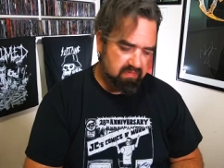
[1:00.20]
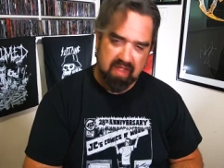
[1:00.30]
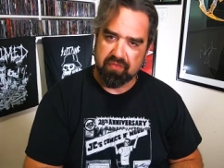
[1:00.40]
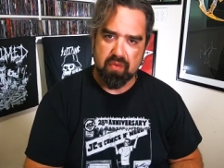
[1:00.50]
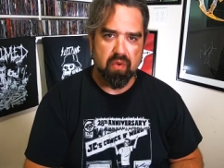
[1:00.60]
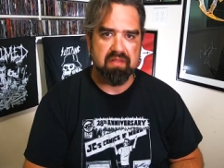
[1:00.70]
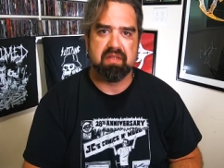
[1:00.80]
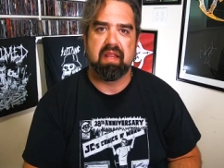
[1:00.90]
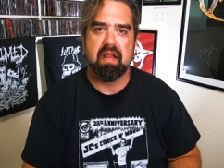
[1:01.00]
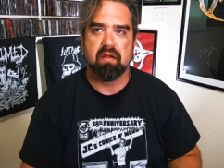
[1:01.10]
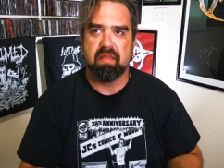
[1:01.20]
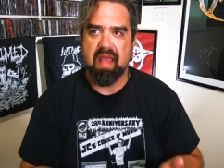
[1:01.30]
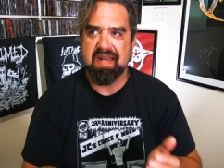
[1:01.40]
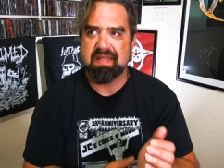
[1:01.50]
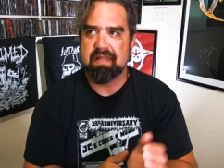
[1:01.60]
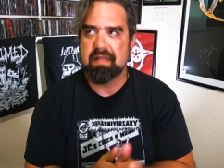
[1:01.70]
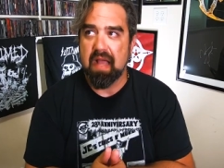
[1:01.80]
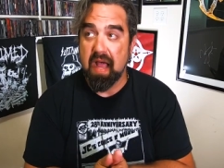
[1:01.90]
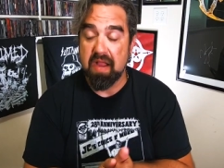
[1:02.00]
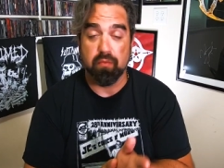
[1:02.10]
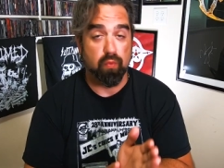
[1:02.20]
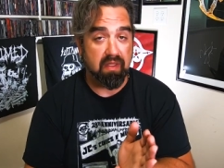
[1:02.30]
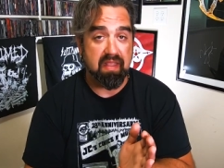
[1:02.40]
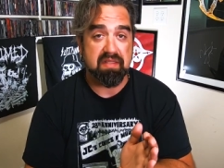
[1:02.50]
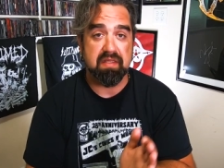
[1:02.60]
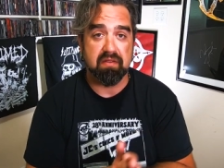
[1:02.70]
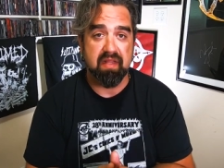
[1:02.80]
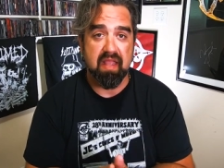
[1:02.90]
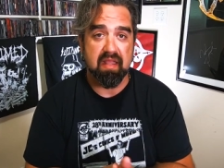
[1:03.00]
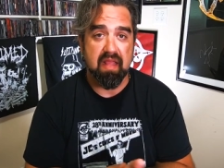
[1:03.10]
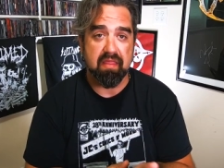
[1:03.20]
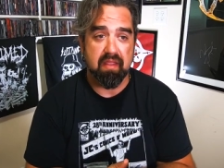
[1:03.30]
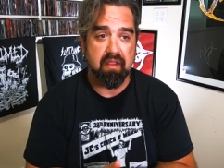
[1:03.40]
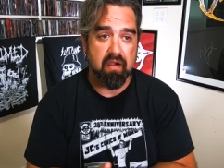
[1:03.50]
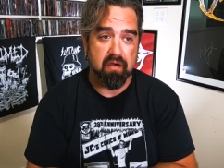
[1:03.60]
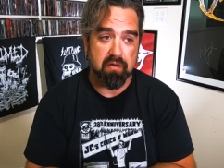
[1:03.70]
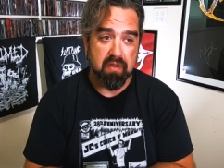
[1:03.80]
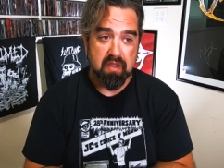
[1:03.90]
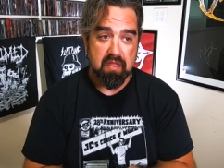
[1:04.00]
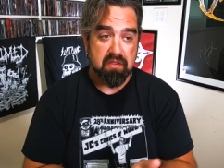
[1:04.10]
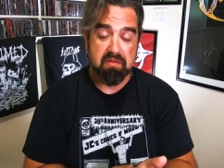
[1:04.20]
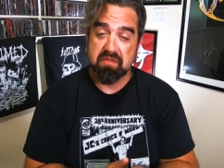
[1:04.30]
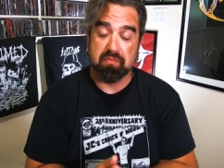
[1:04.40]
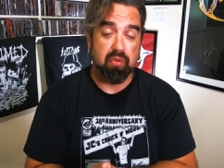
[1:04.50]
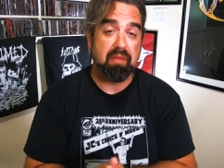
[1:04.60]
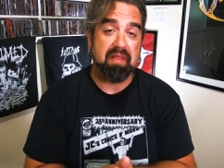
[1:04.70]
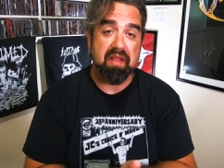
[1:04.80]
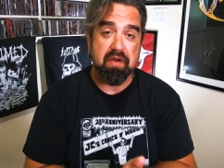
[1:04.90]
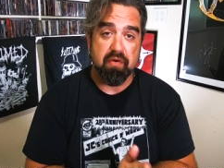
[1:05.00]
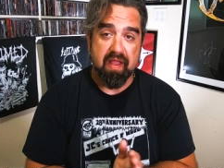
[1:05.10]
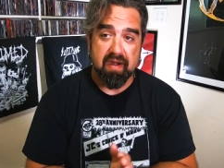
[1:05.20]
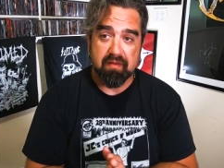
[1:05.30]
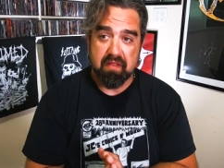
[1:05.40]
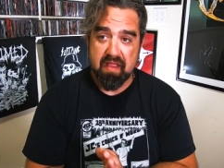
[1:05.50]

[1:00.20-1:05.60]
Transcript: definitely ones in here that I really still dig and I think are supremely underrated.